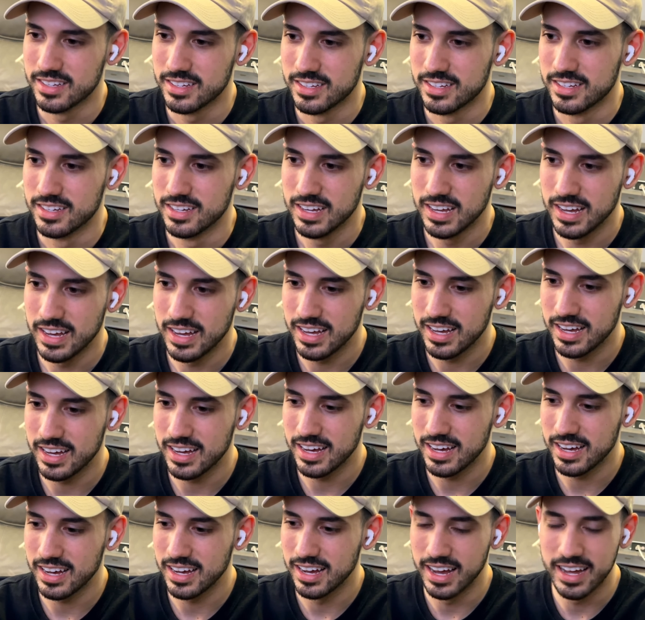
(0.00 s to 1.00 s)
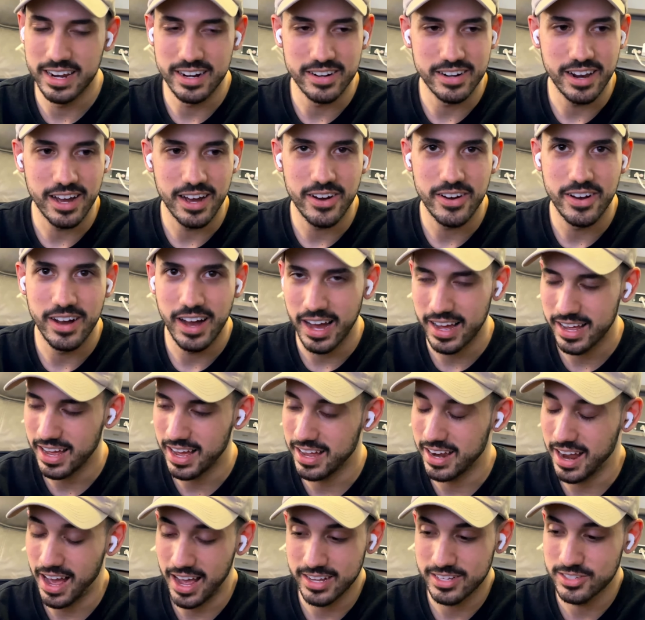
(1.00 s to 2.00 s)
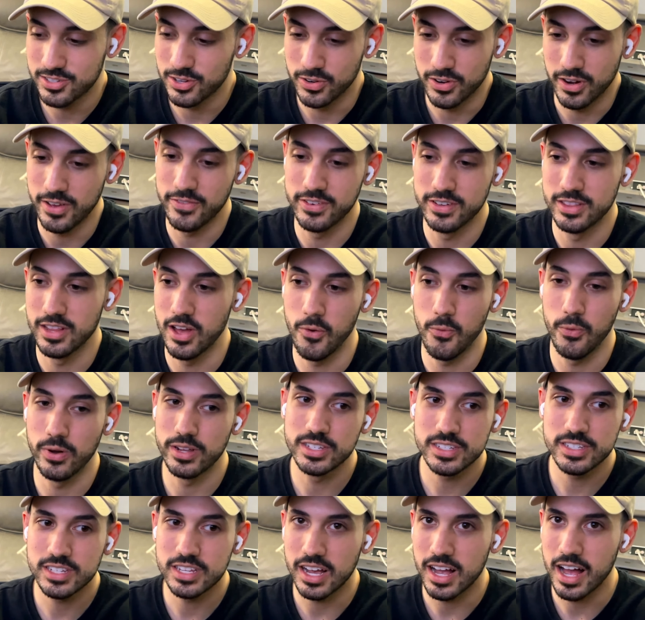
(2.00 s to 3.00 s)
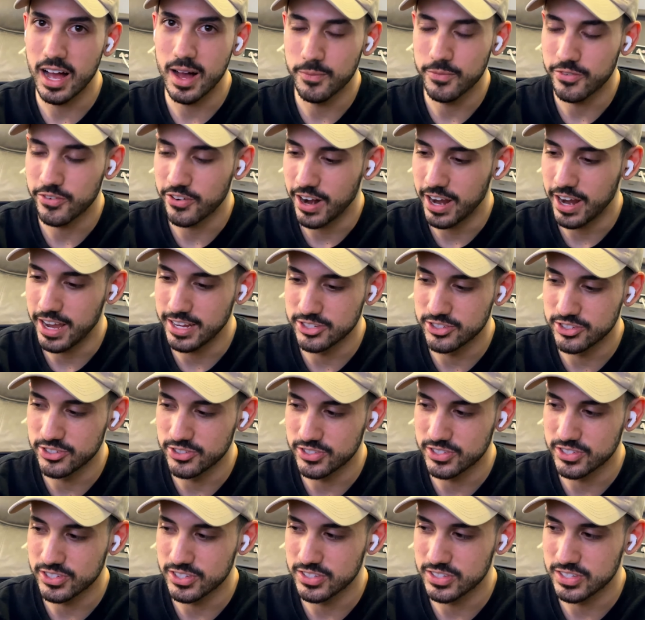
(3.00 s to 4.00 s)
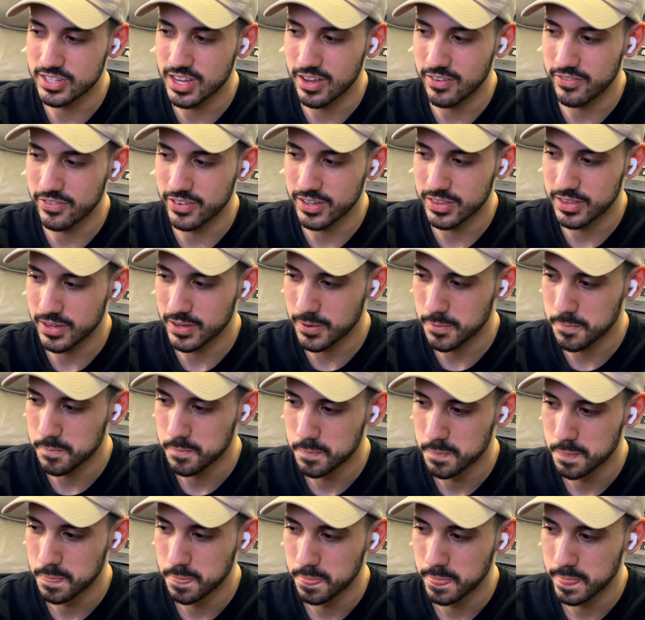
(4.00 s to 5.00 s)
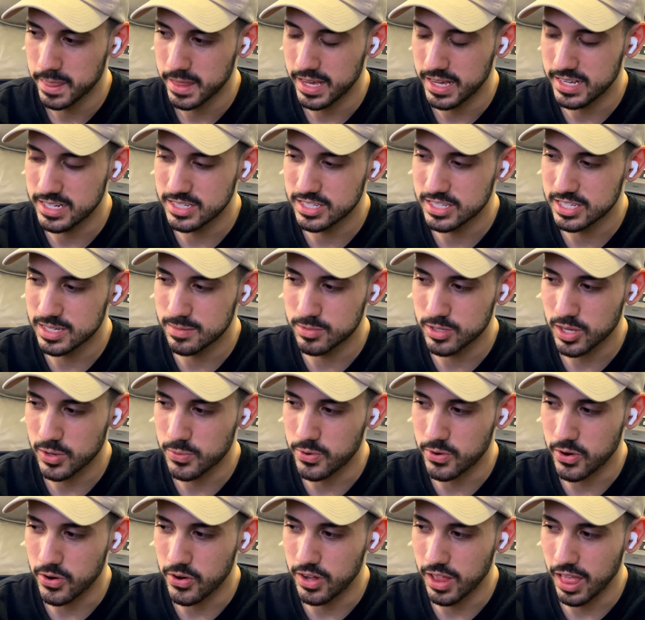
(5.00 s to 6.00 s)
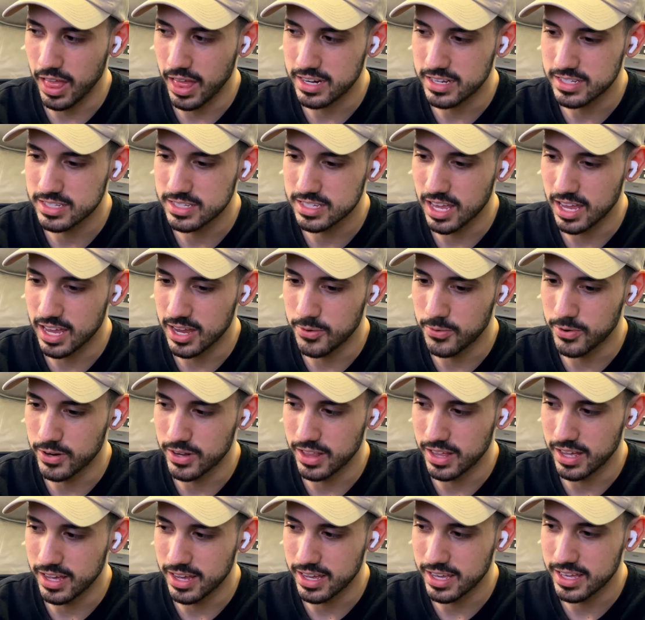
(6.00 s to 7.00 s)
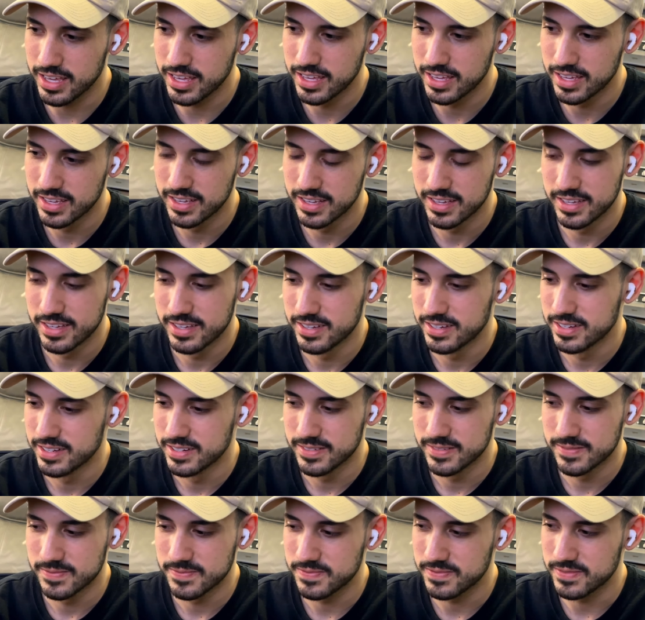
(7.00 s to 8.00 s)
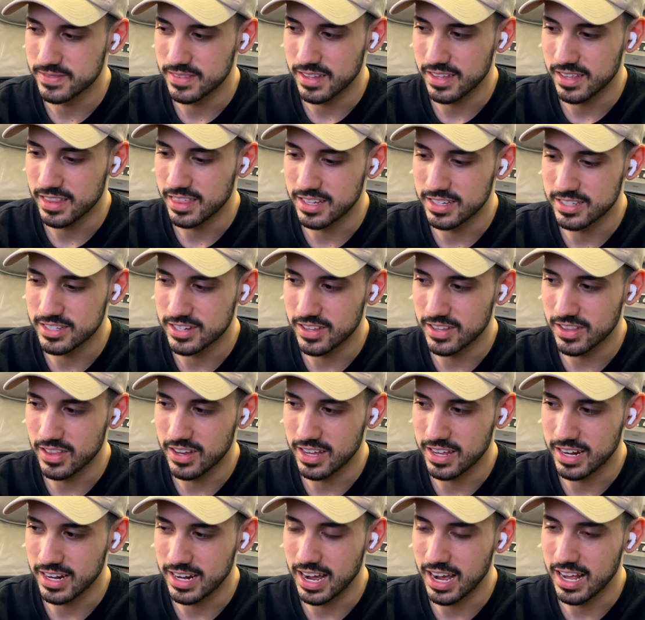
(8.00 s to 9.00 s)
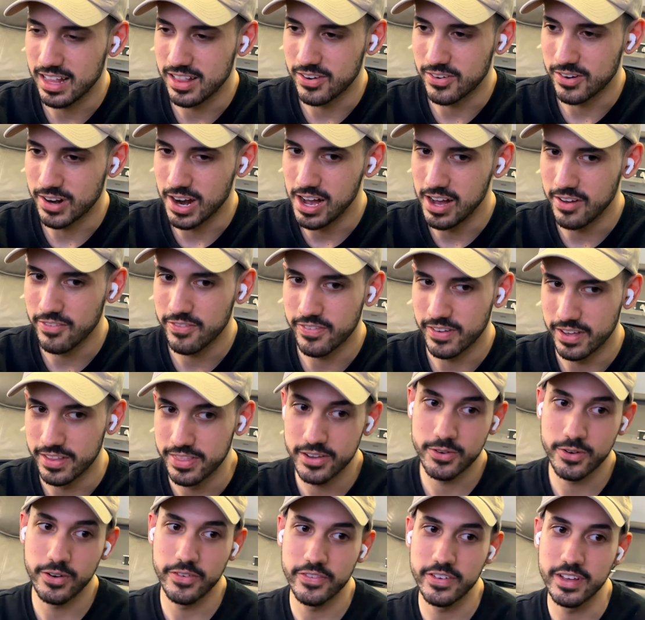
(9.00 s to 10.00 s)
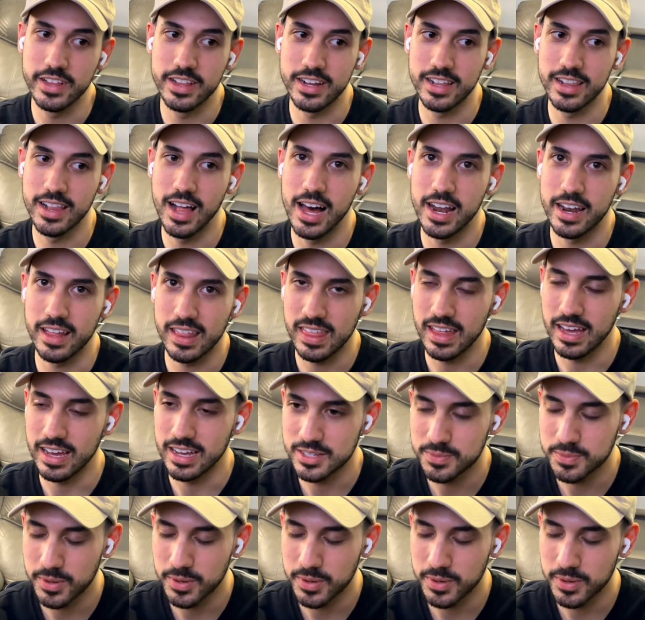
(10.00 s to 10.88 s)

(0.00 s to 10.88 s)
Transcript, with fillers: I don't know. I don't even know what's to come for angels and stuff either. It just seems like we're all at a state where like things are looking kind of rough, and they're revealing a lot of things, but